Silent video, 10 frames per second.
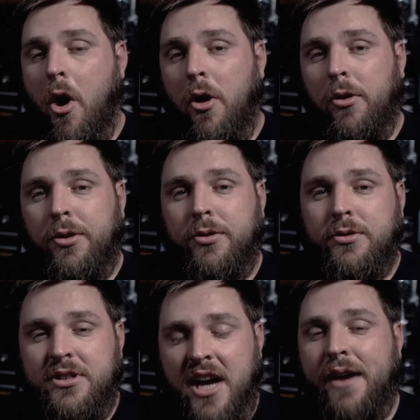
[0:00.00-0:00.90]

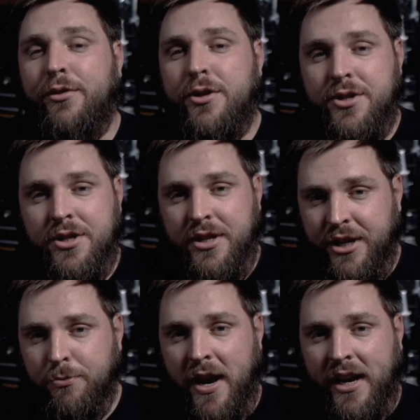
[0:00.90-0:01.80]
All divers
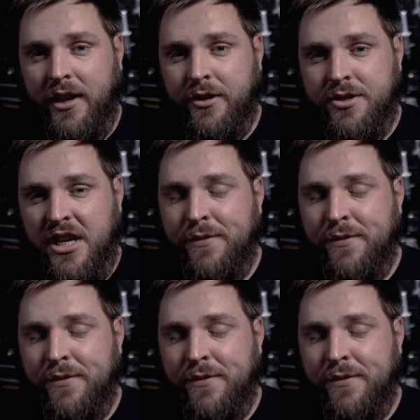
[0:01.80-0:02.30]
need regulators.